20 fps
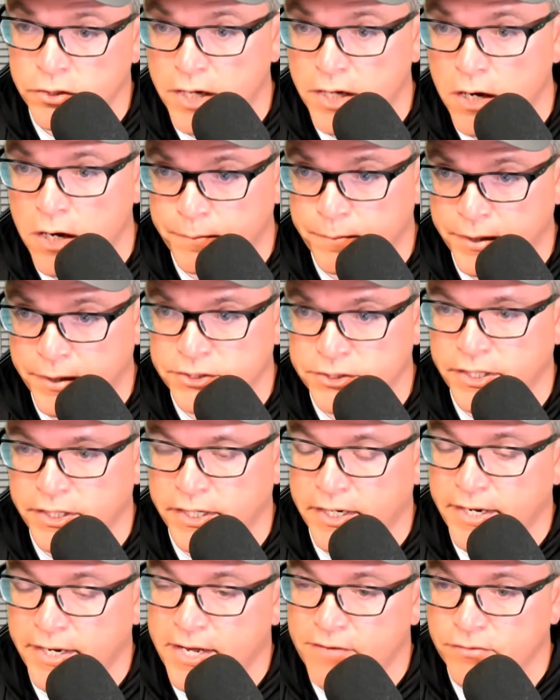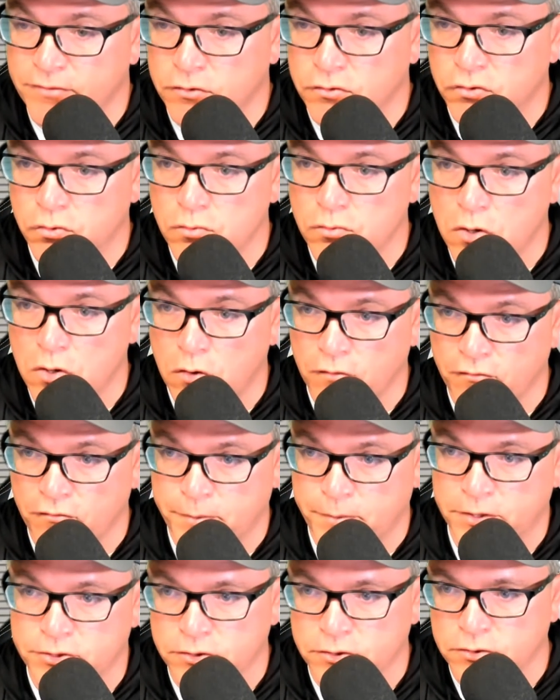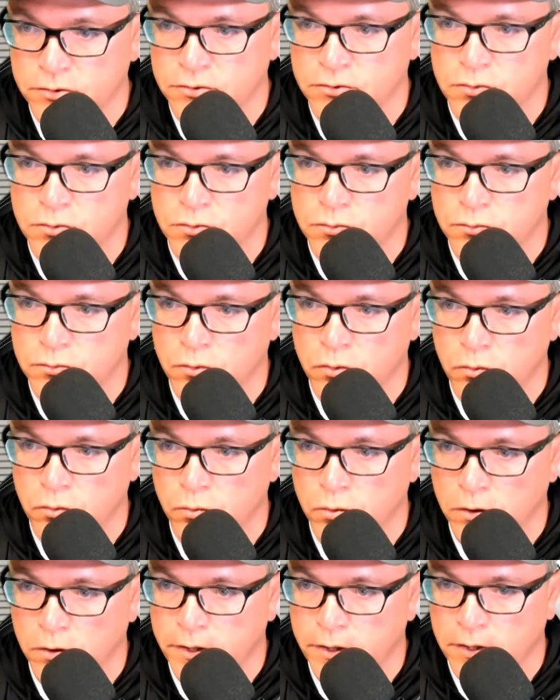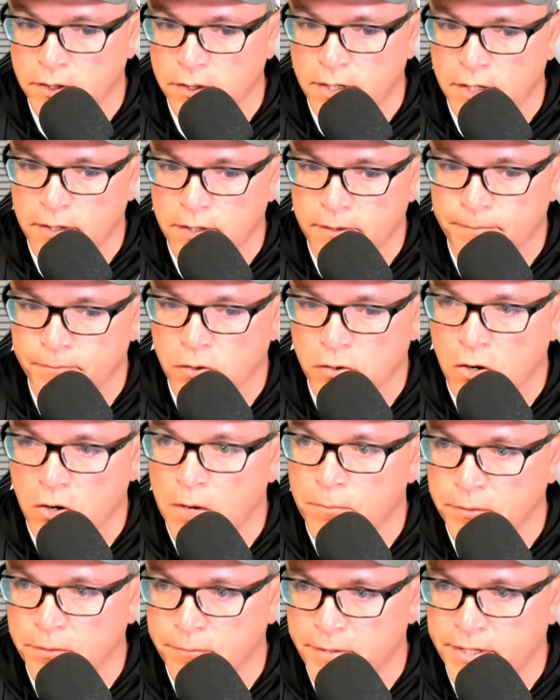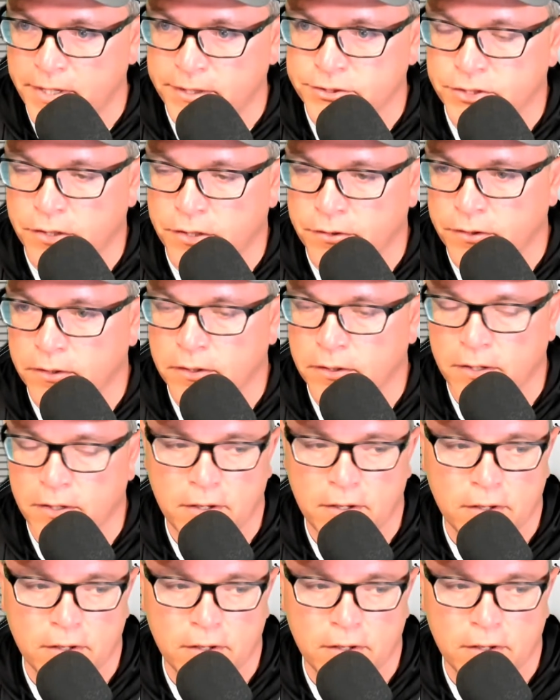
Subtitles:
good young pitching, and they have a duo of pitchers who really complement each other.